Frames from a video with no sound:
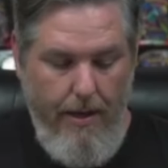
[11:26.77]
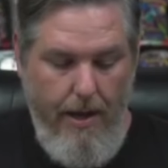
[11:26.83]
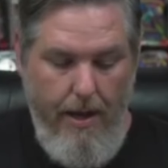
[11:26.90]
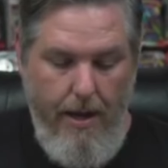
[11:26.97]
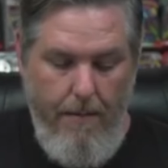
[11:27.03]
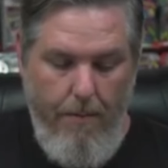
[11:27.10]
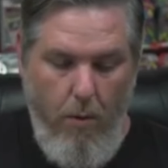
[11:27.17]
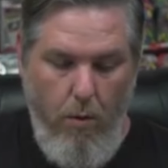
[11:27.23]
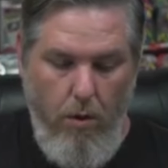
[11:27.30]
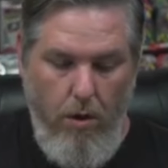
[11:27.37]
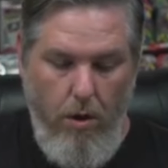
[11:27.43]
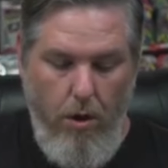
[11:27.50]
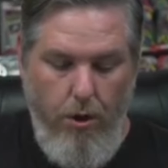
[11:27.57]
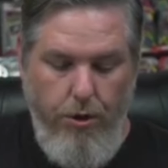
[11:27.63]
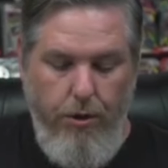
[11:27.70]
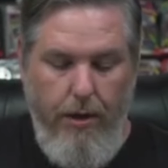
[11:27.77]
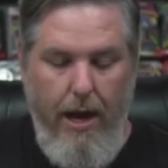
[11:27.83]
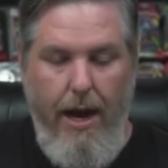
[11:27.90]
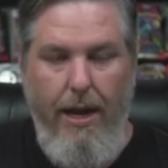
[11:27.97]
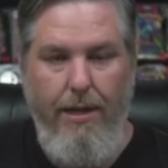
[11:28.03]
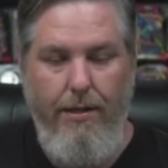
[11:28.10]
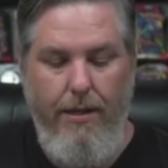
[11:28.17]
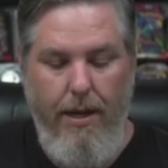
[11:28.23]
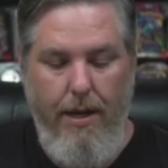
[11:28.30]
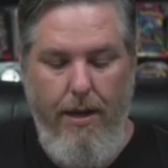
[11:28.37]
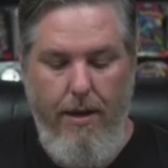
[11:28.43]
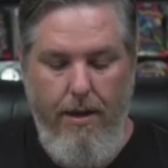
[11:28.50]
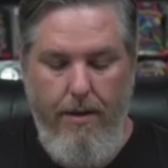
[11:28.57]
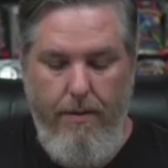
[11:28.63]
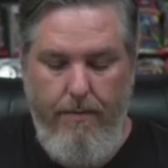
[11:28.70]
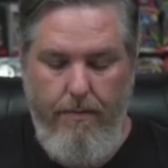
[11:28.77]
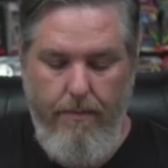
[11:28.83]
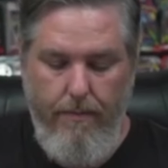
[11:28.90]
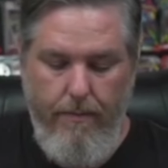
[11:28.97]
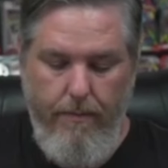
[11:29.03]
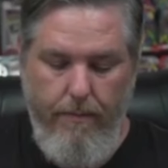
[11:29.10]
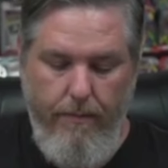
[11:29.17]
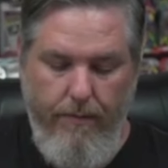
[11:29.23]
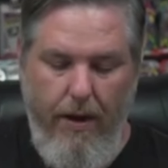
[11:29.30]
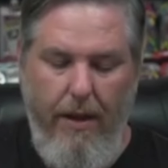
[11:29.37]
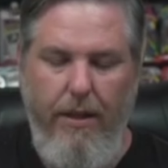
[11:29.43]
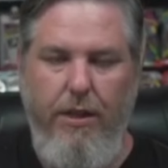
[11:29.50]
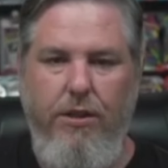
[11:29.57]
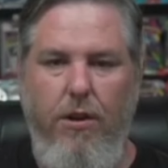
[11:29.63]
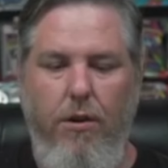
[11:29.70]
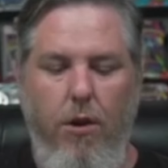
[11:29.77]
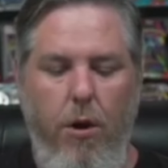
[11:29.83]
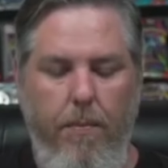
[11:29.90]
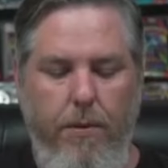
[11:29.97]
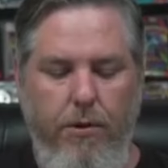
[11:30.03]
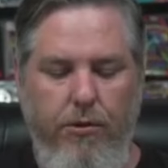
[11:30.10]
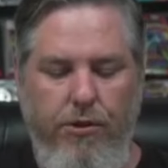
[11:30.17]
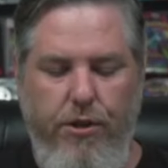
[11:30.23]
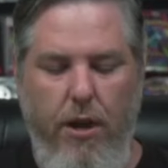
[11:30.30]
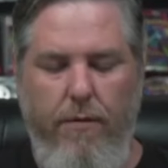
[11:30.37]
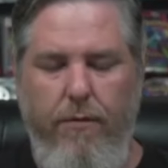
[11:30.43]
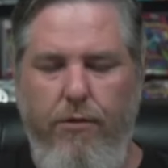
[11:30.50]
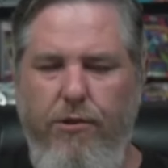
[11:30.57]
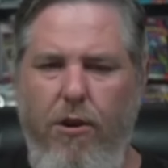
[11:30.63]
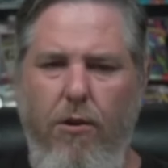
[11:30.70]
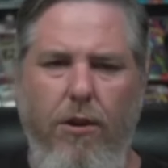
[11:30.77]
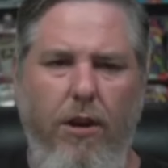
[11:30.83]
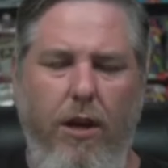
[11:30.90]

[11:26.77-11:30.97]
Or are you guys finally starting to open your stuff or starting